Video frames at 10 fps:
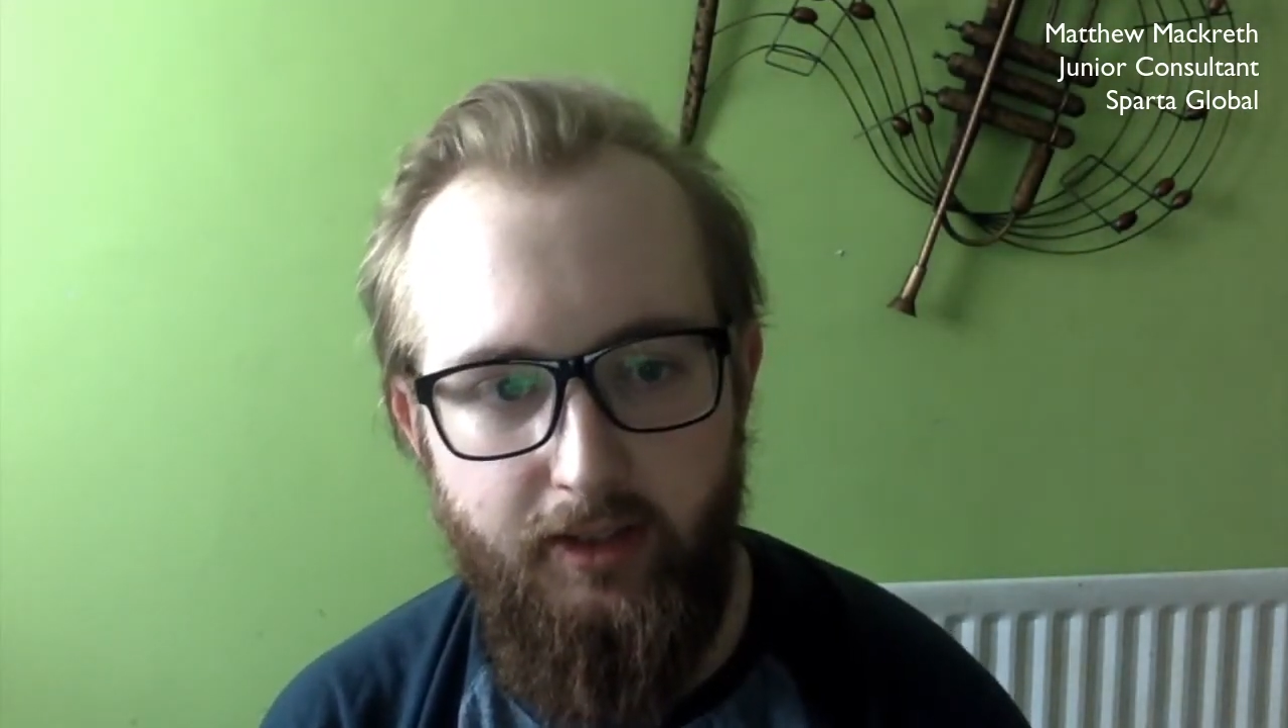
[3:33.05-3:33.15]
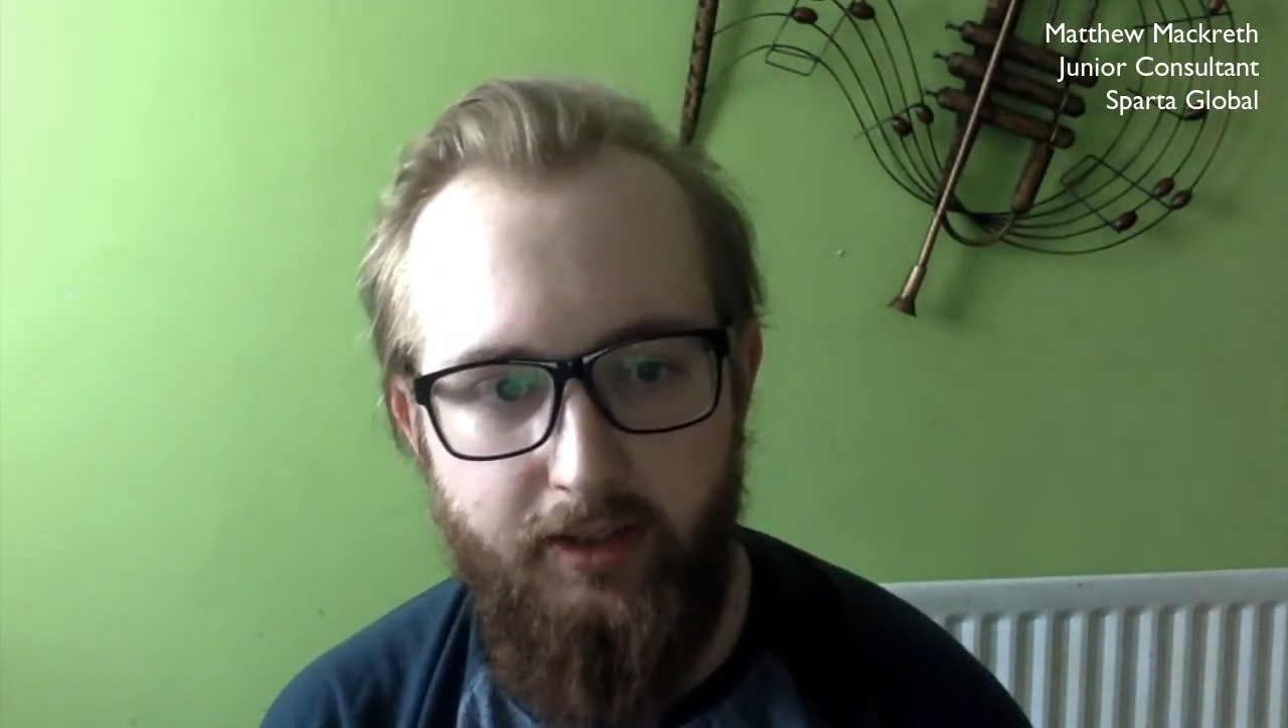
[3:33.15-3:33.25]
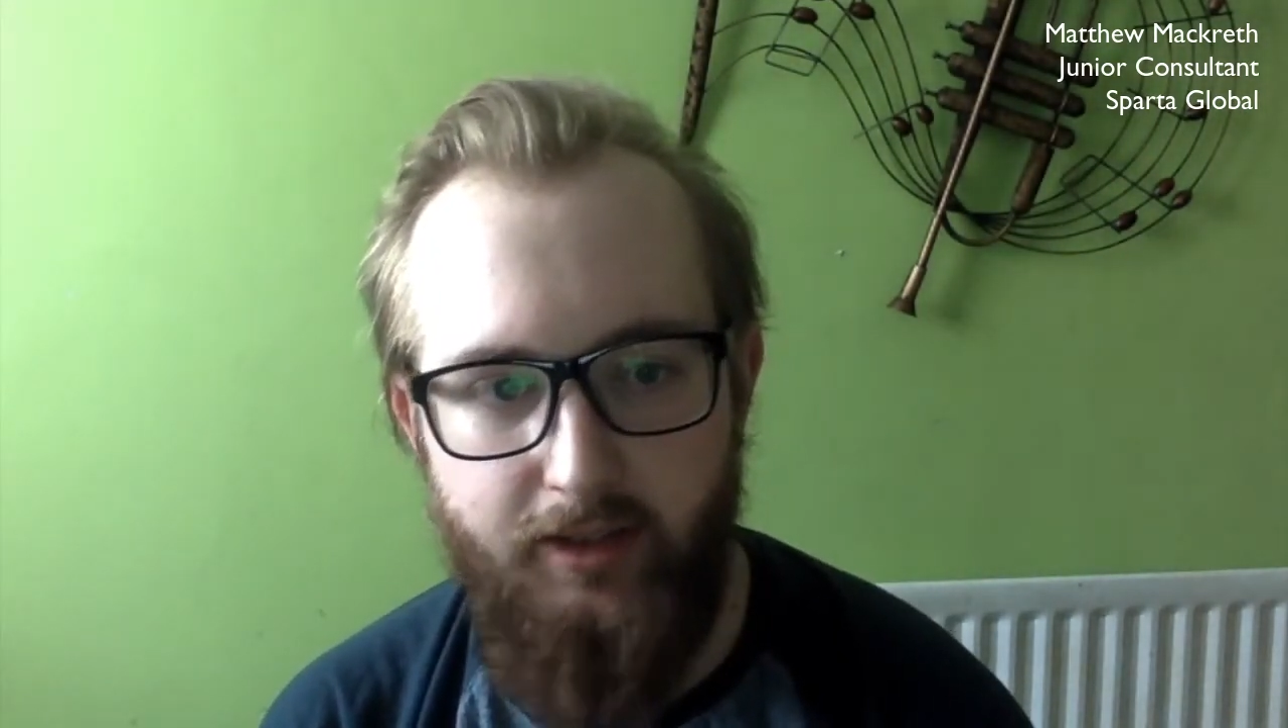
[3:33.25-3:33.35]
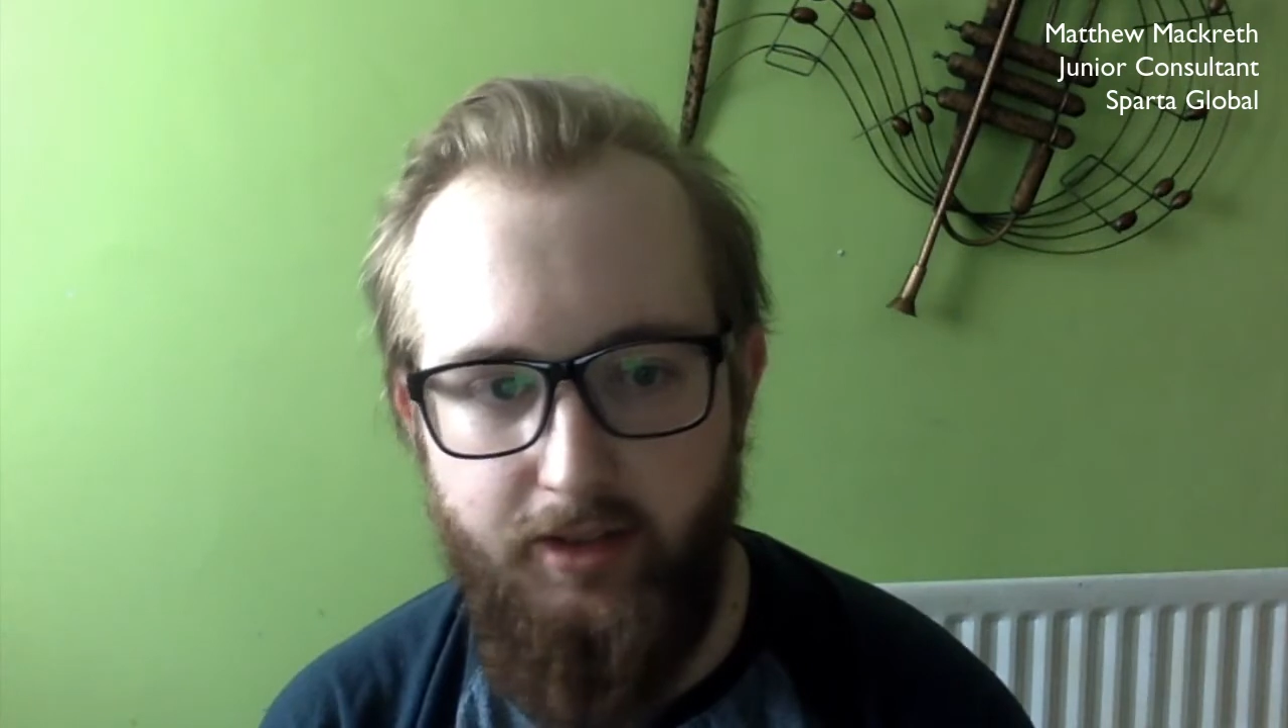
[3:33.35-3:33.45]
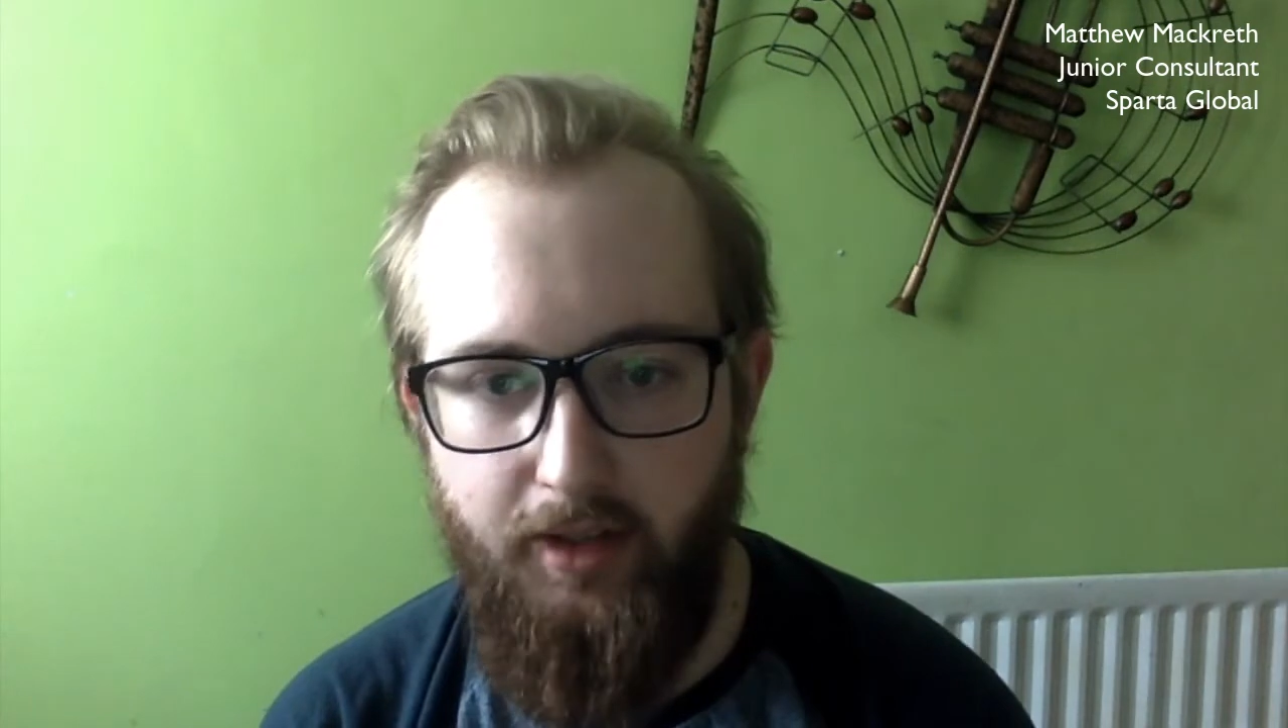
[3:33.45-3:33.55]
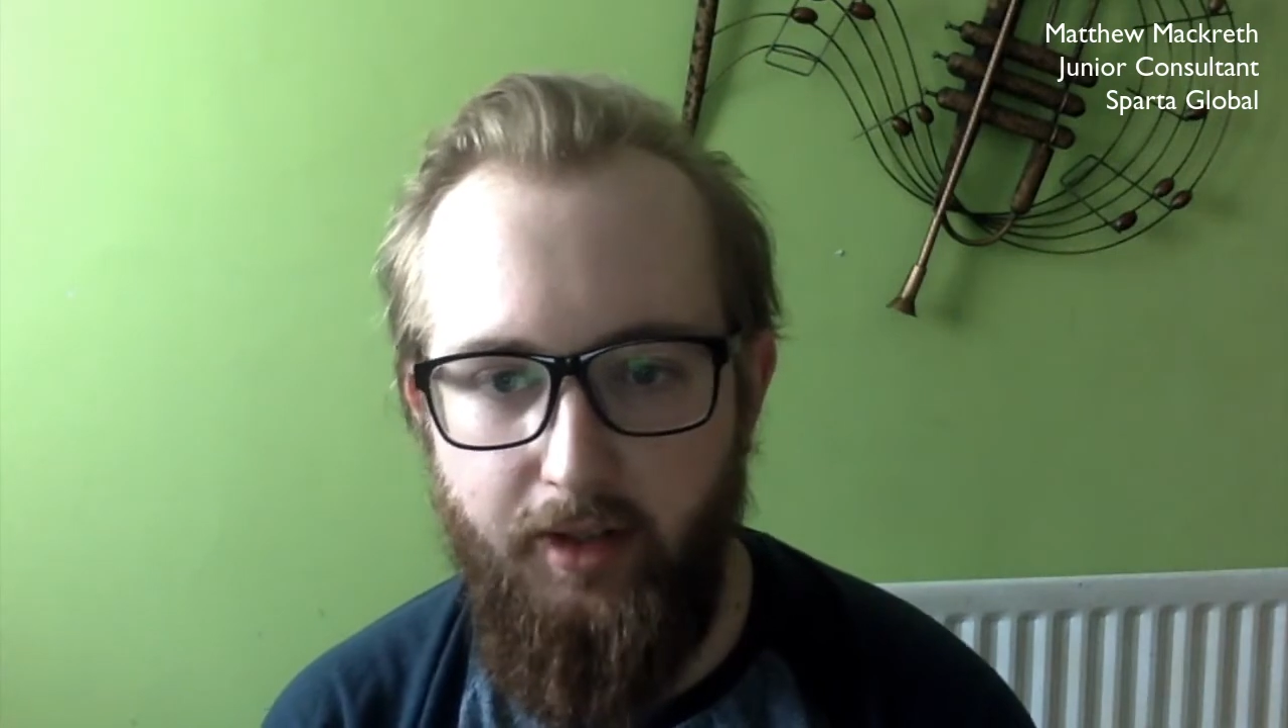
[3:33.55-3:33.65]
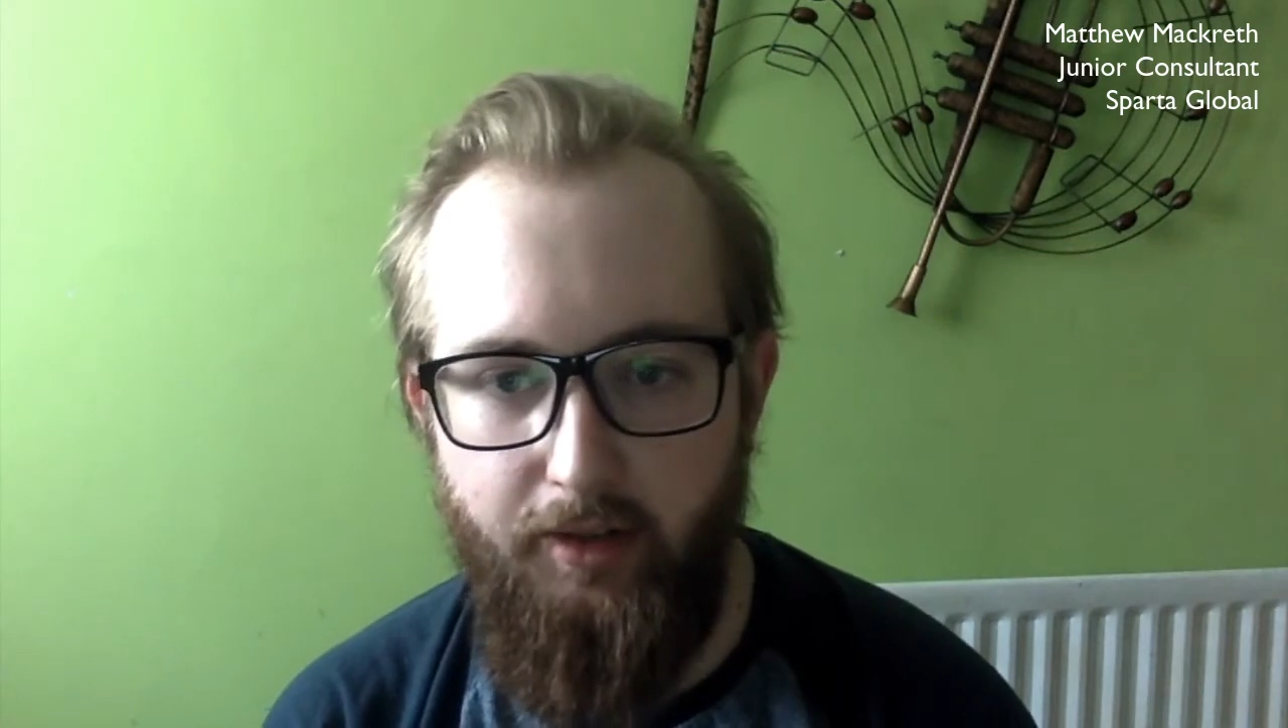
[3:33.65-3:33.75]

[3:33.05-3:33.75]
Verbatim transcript: this is going